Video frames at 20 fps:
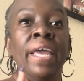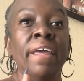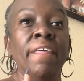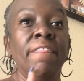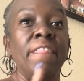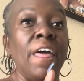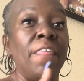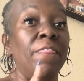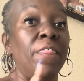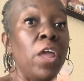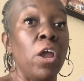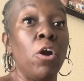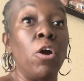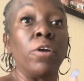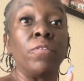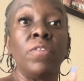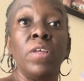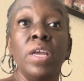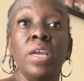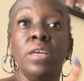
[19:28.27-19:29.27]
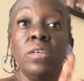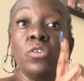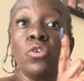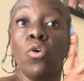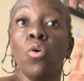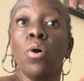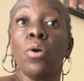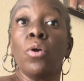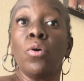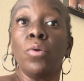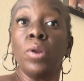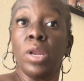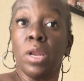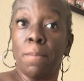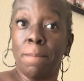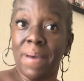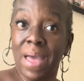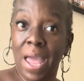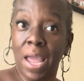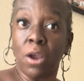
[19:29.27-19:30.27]
that there are things going on in the
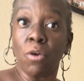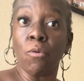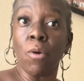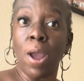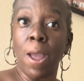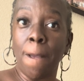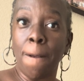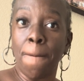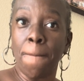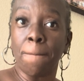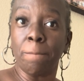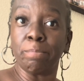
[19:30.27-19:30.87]
background.